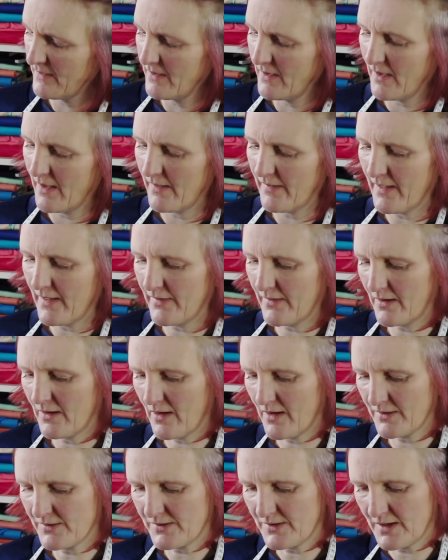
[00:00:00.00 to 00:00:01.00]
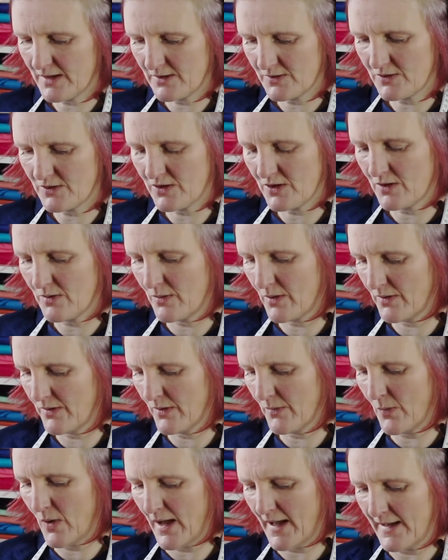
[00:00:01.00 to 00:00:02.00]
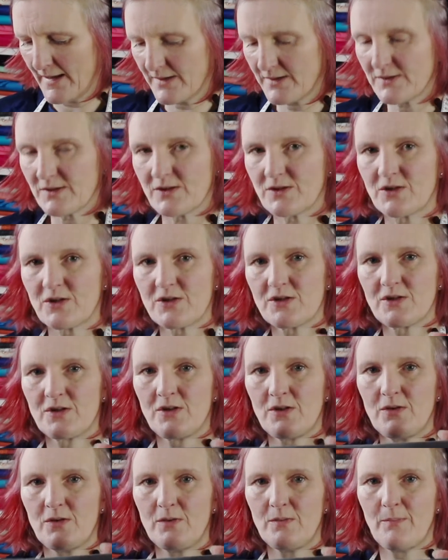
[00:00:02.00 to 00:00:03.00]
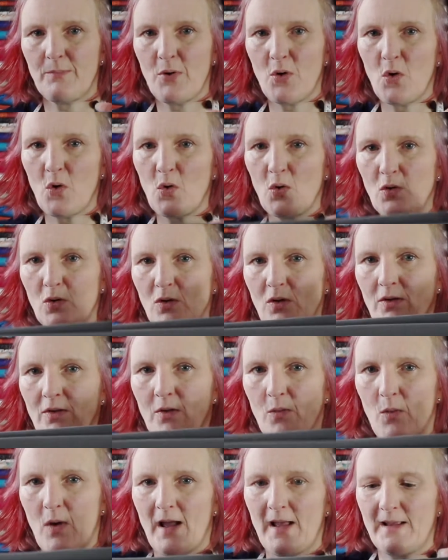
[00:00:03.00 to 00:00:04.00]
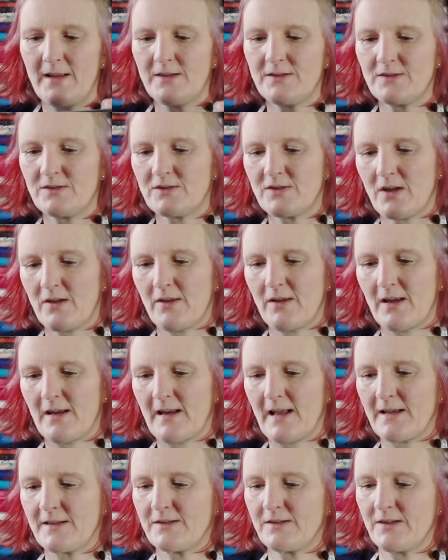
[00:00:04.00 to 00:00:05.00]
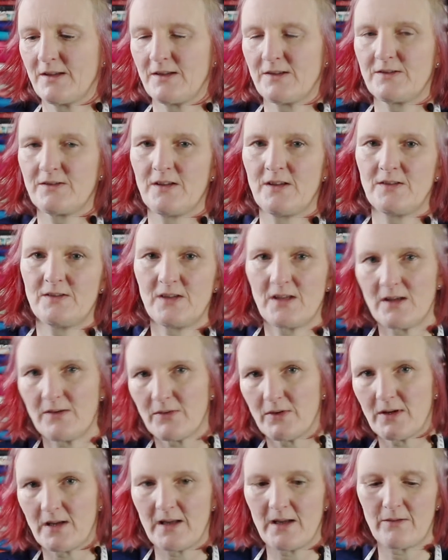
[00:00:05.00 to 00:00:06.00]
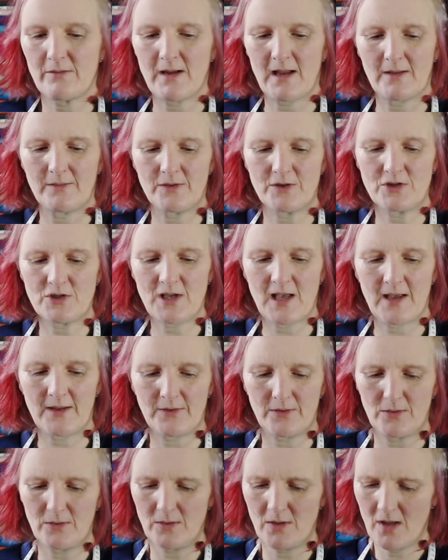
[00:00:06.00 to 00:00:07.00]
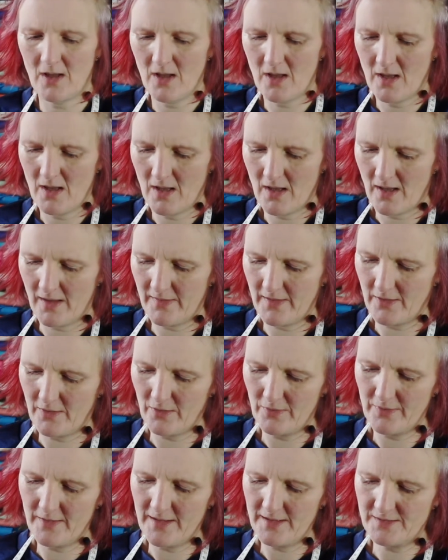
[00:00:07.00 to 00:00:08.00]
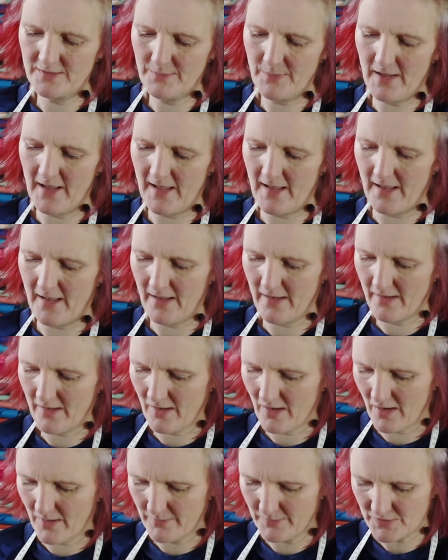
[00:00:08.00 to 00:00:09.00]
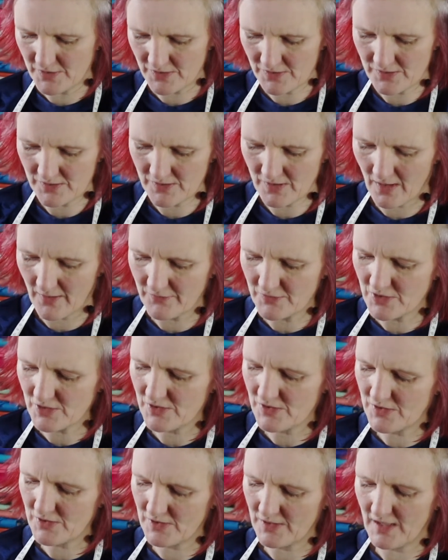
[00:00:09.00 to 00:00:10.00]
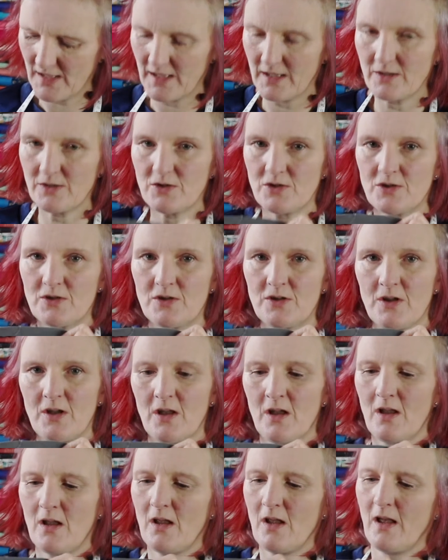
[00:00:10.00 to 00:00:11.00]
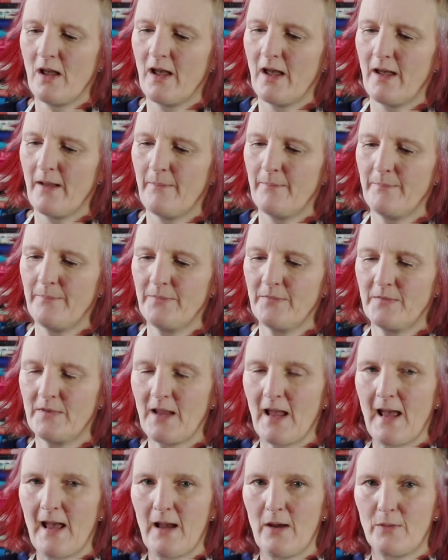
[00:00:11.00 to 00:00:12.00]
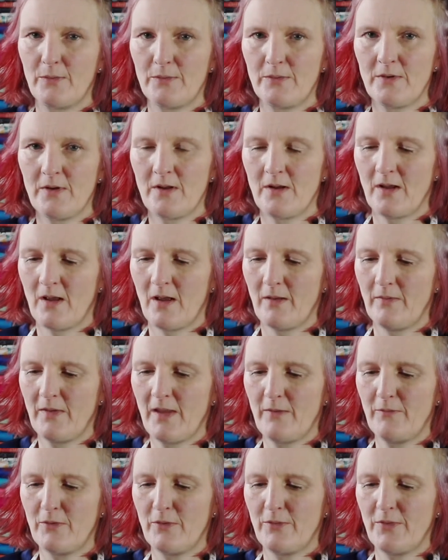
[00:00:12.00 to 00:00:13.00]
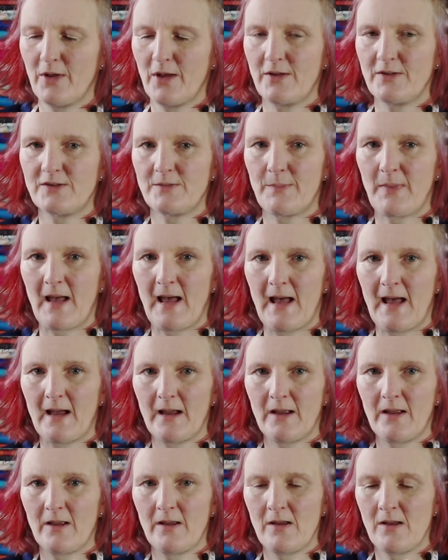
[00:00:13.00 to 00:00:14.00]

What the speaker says: And then the last thing to do on the waist is just to pull the waist so the elastic sits evenly around the channel. And then on this pair I've just stitched down and then reversed back